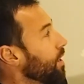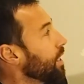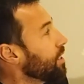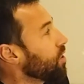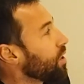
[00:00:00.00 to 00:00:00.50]

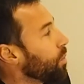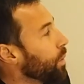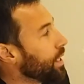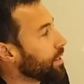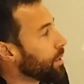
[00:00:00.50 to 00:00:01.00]
Let's look at
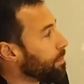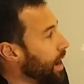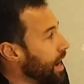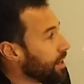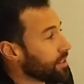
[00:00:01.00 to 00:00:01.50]
when in the
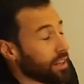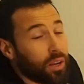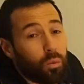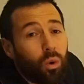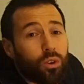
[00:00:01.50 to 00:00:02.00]
past,
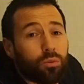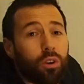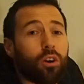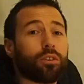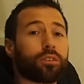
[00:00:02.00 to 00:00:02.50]
and what you'll
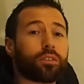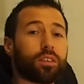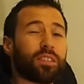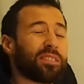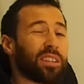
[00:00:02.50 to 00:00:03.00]
notice
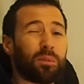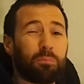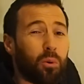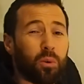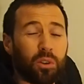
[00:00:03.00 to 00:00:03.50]
is that the
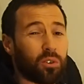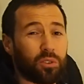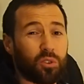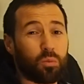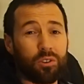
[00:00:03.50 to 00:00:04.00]
board
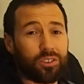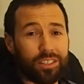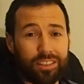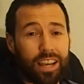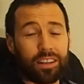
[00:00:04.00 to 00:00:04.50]
looks almost
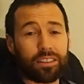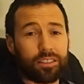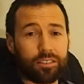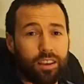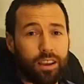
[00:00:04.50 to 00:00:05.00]
exactly the
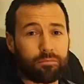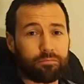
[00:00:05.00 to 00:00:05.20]
same.